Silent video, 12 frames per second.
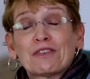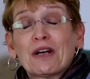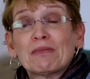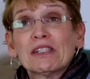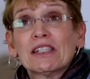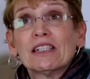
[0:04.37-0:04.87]

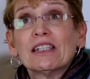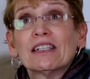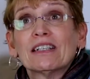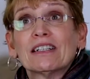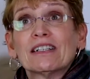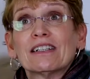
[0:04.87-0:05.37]
pharmacy
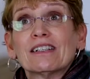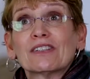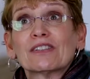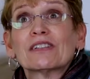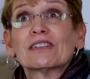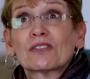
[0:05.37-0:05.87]

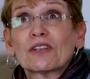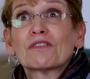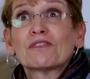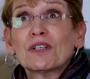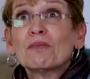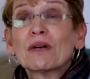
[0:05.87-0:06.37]
so
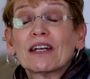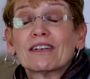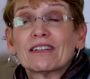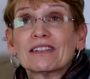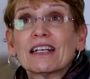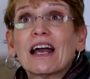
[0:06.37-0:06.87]
they'd feel
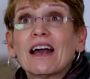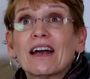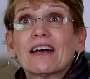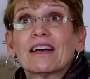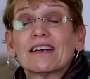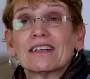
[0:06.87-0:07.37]
better.
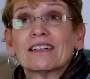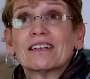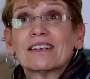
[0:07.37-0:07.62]
Yeah.